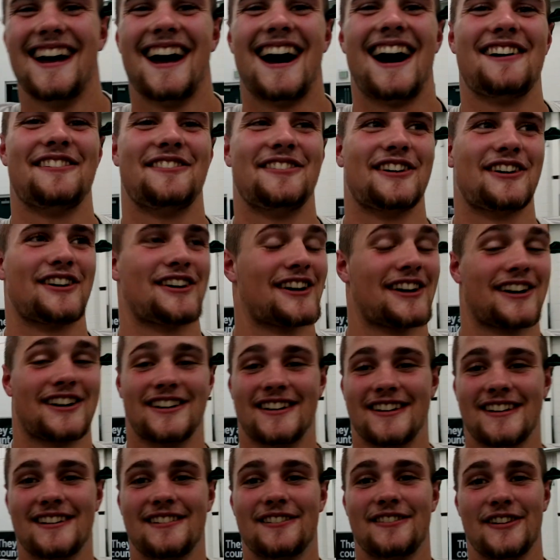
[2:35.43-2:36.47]
I feel good.
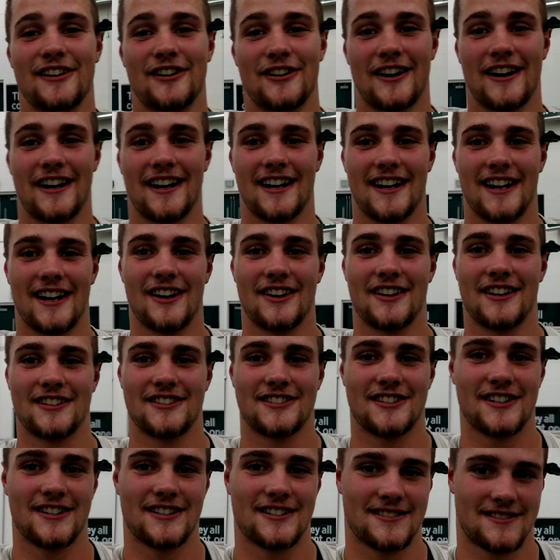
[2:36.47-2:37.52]
I feel ready to go.
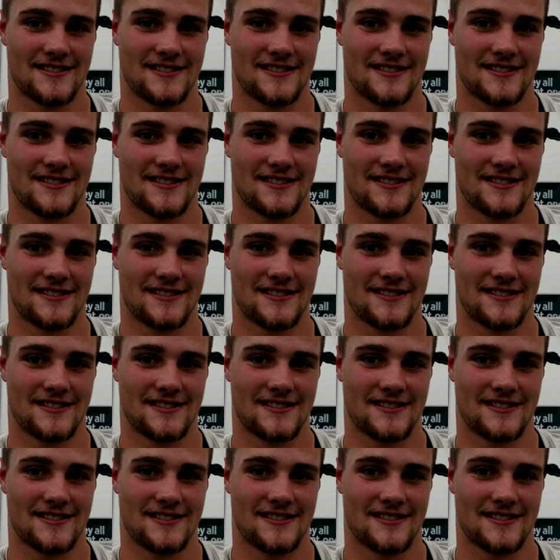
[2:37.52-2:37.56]
Yes, sir.